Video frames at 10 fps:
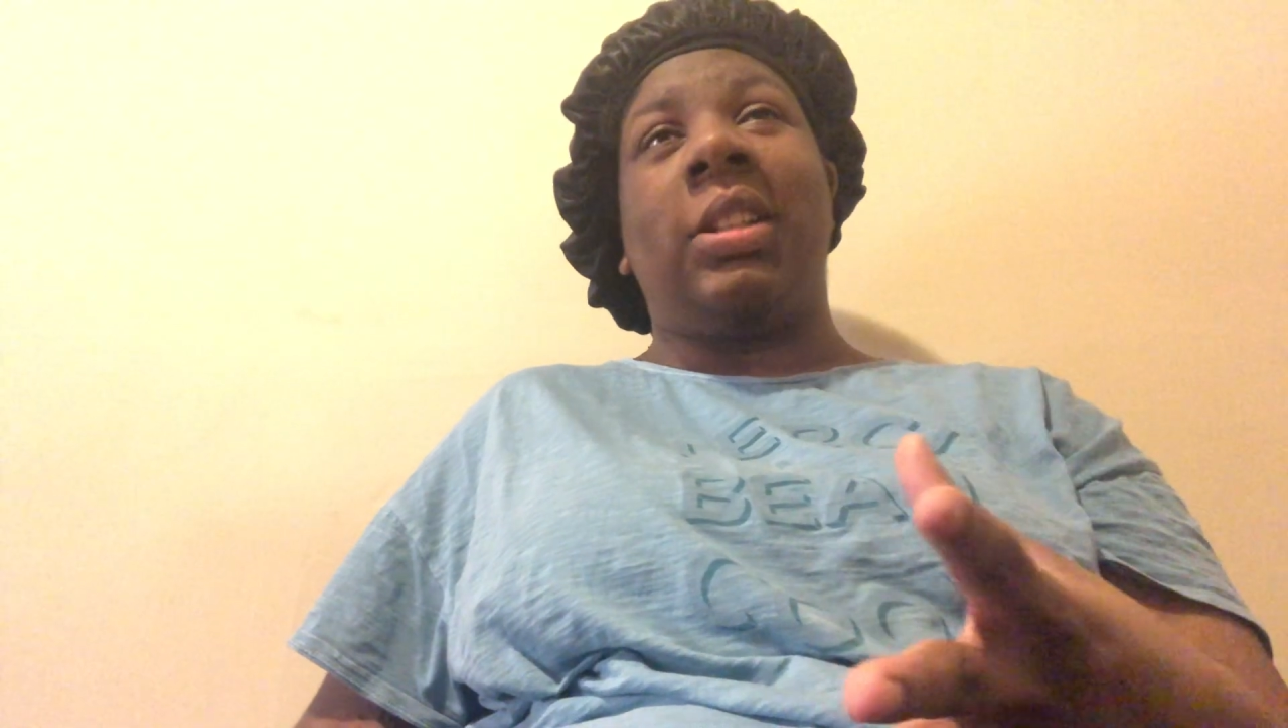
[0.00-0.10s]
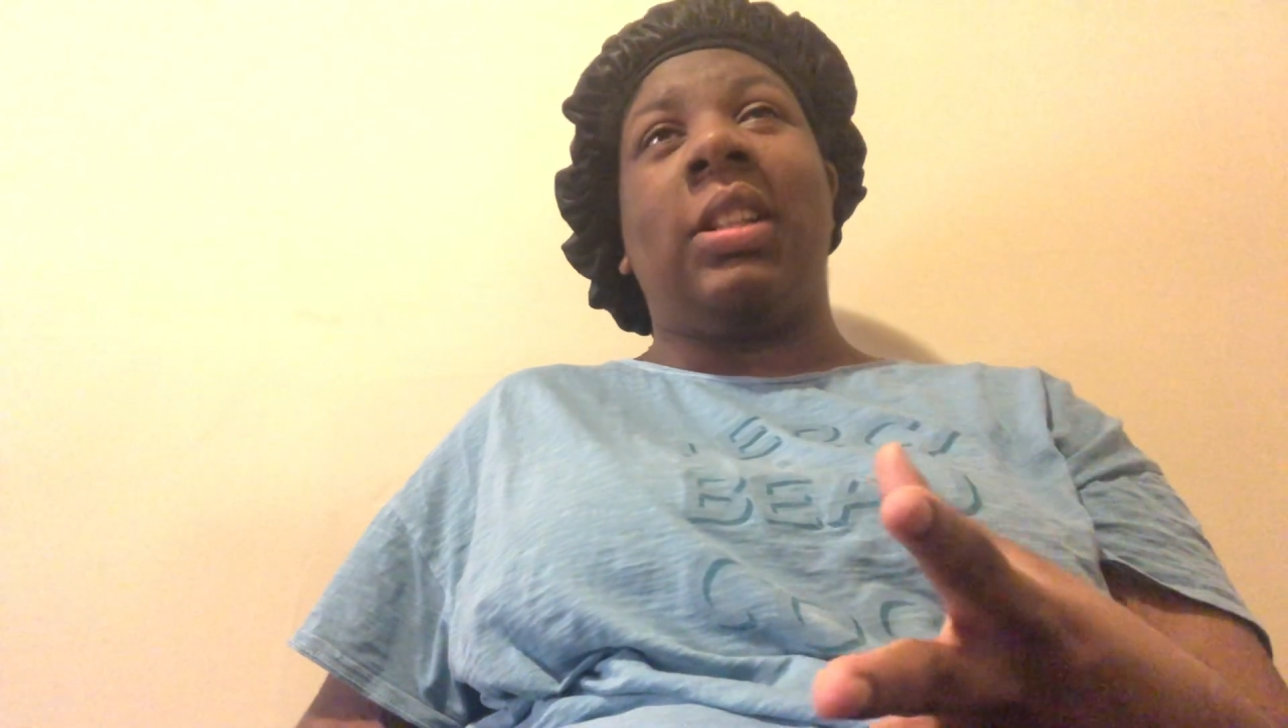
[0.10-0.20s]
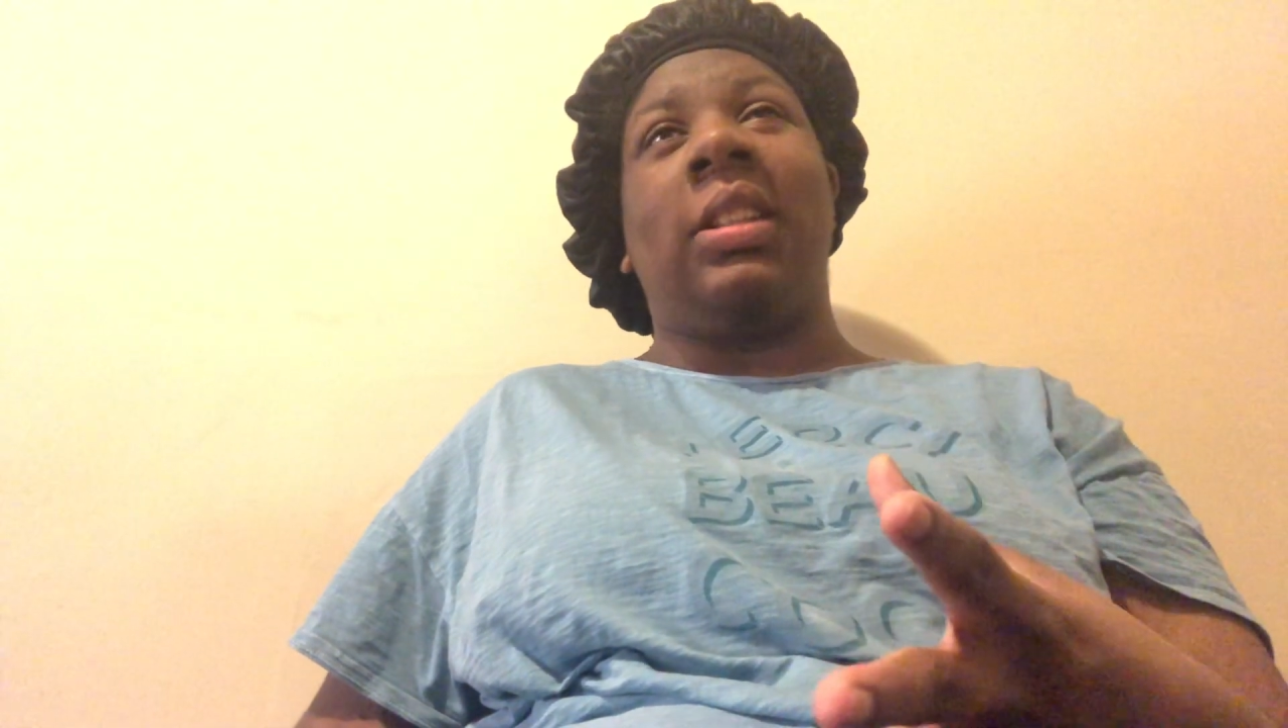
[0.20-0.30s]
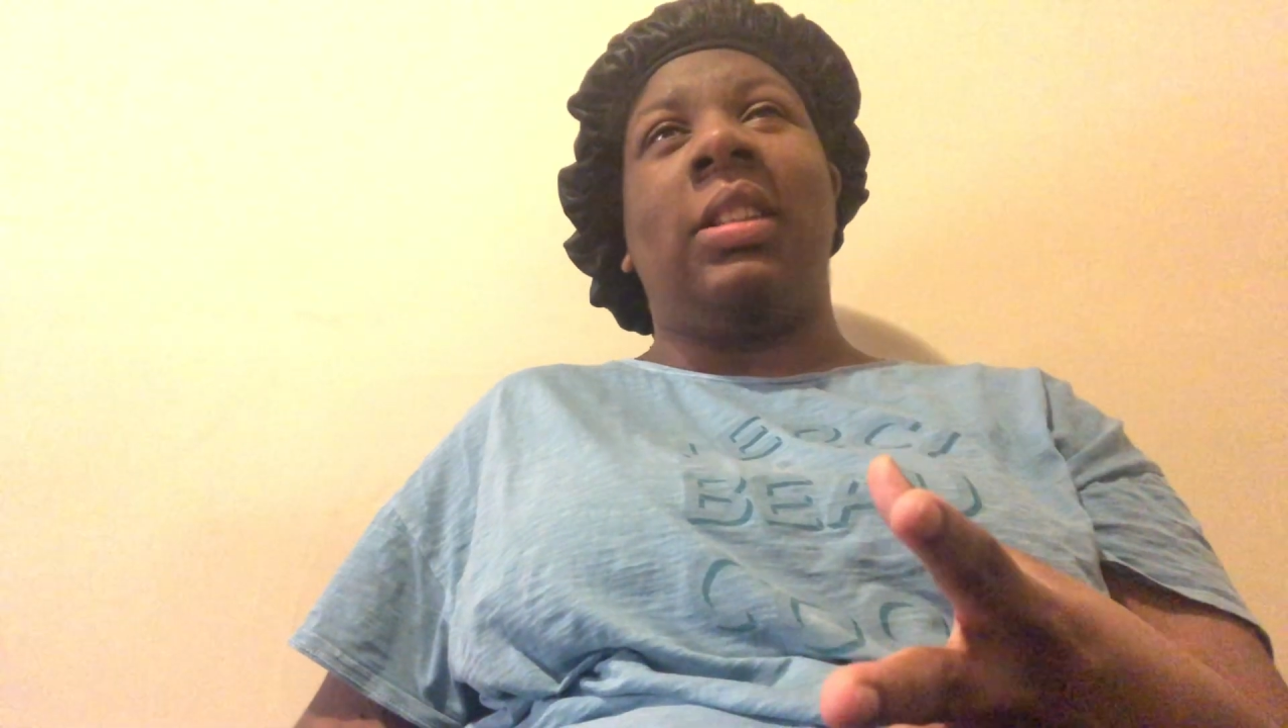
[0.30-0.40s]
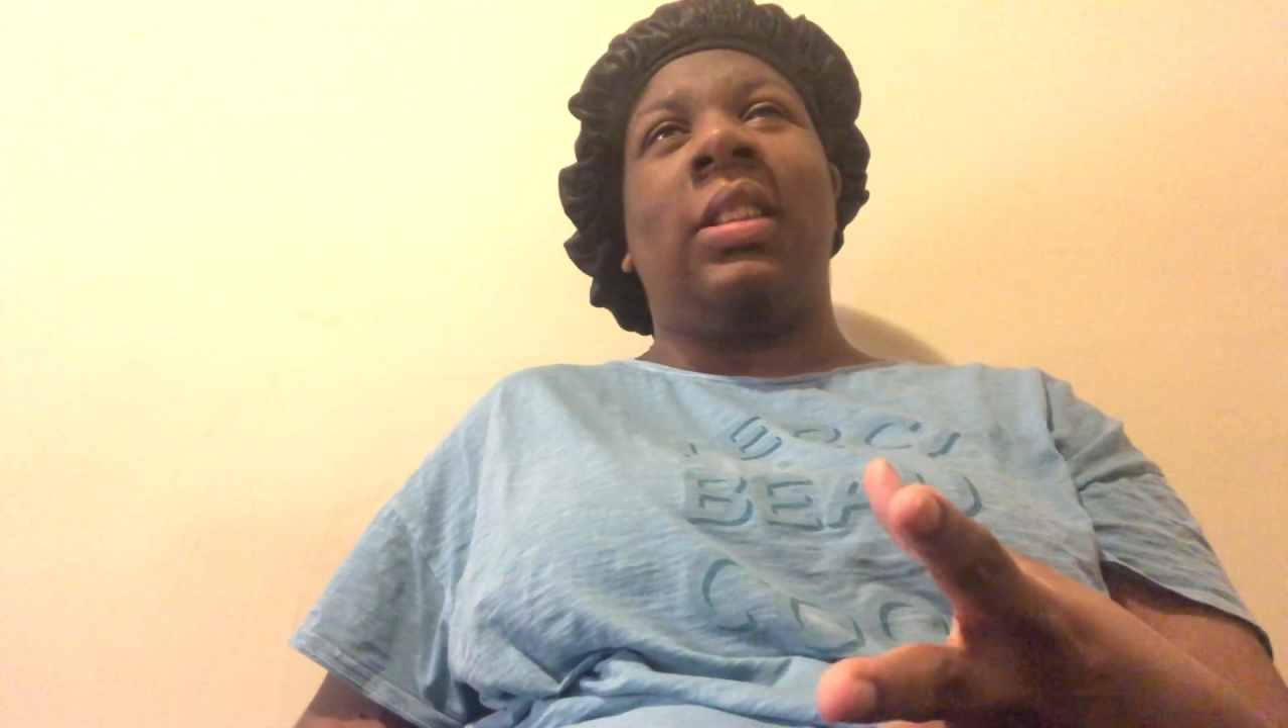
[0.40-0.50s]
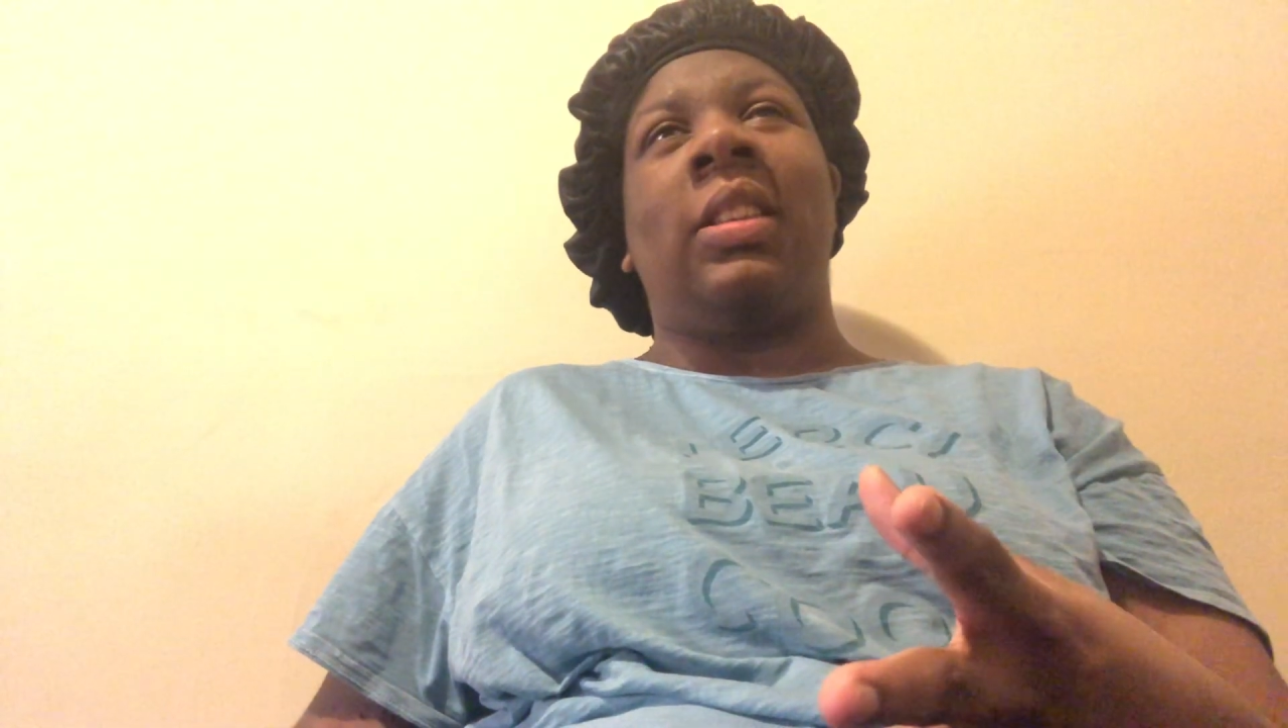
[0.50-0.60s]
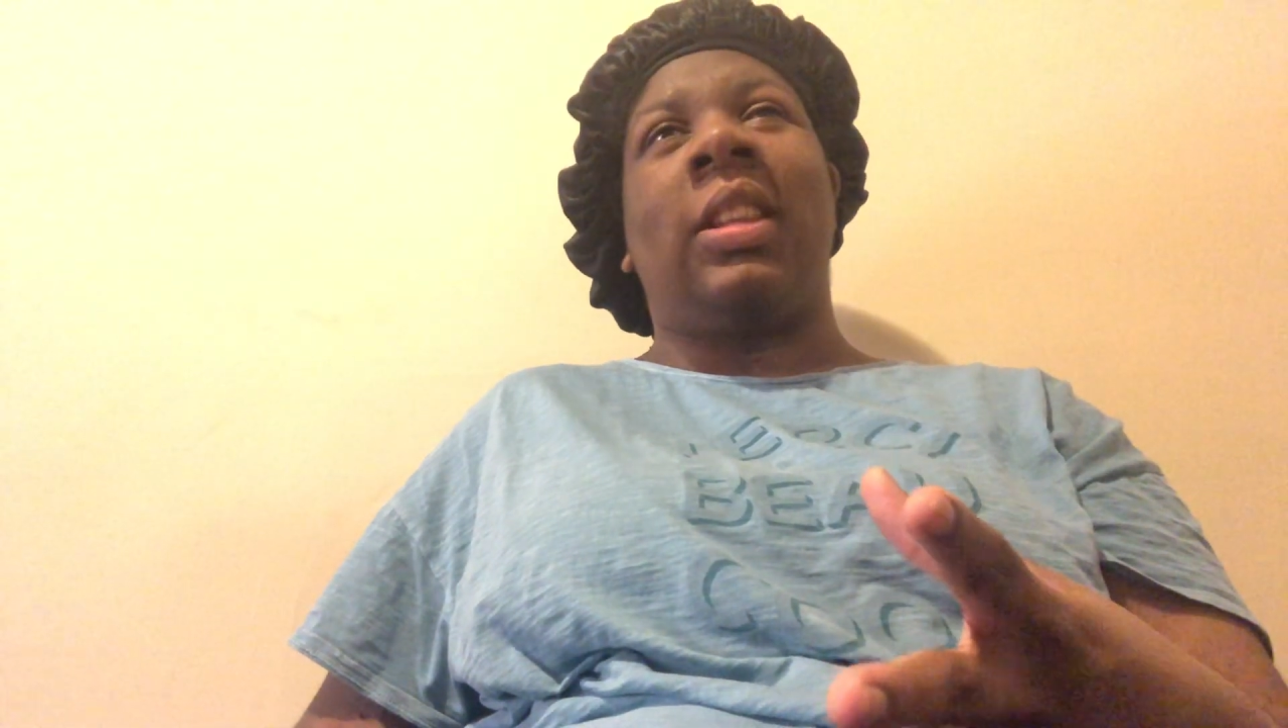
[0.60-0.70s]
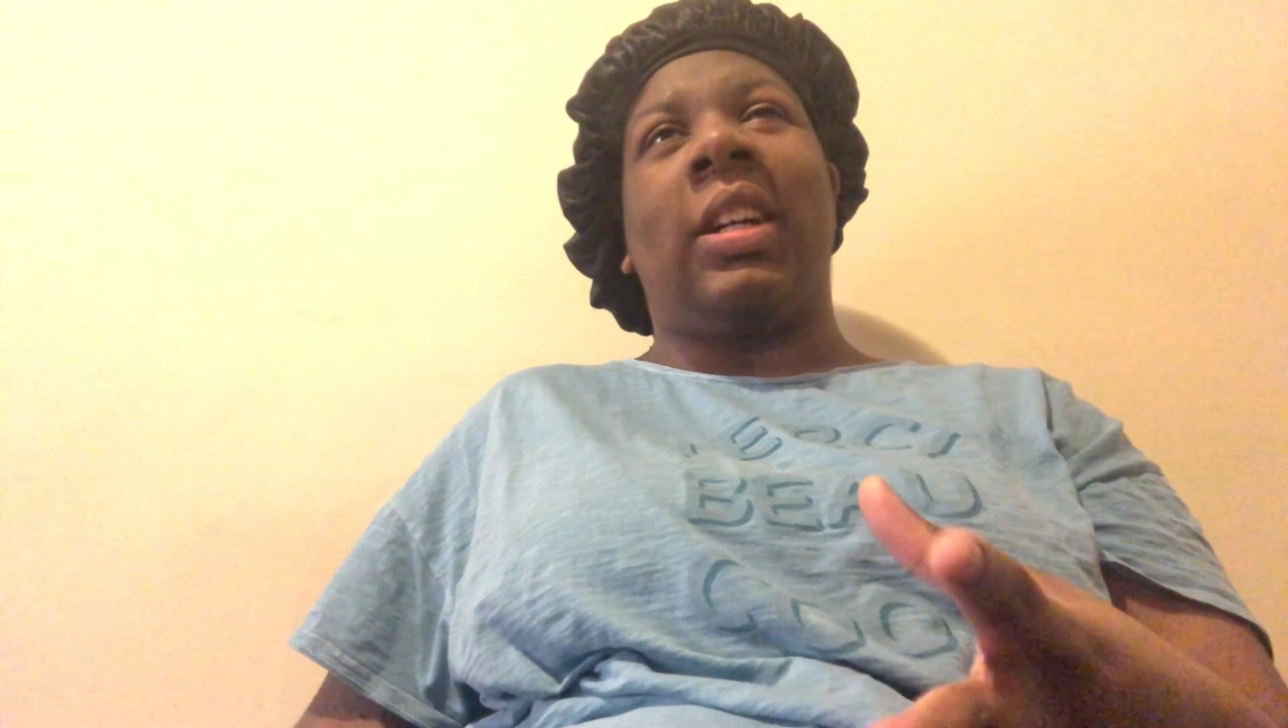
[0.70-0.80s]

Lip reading: in